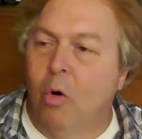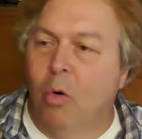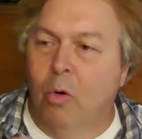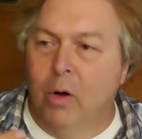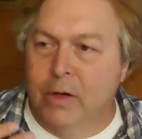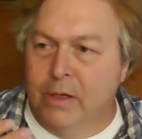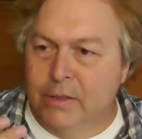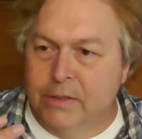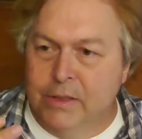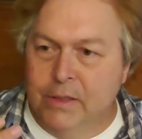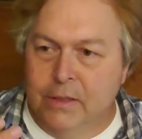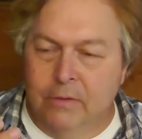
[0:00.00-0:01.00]
or a
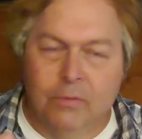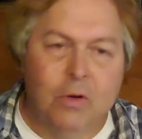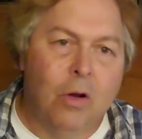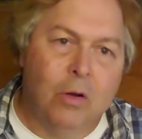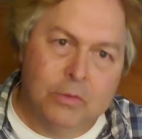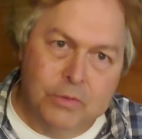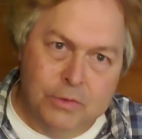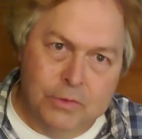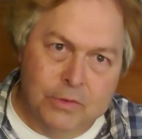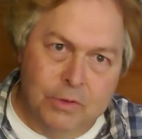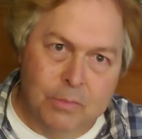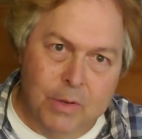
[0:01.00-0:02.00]
distinctive culture
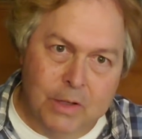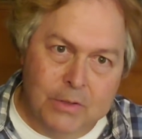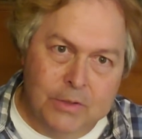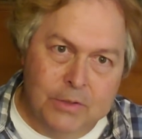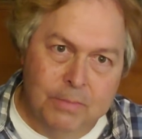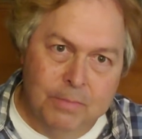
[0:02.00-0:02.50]
so much,